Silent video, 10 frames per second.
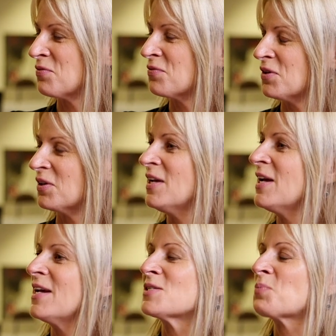in full
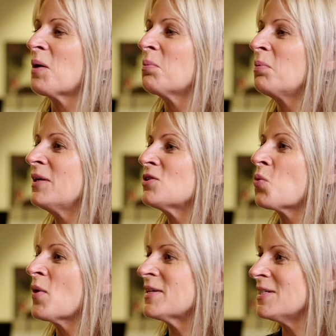is
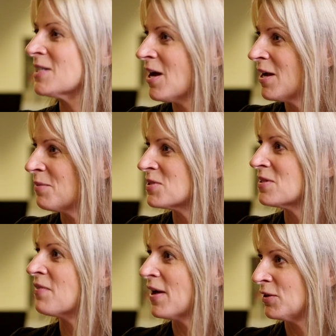probably 20
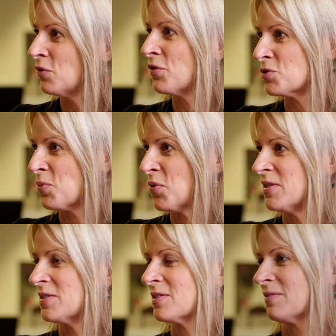times the value of those points.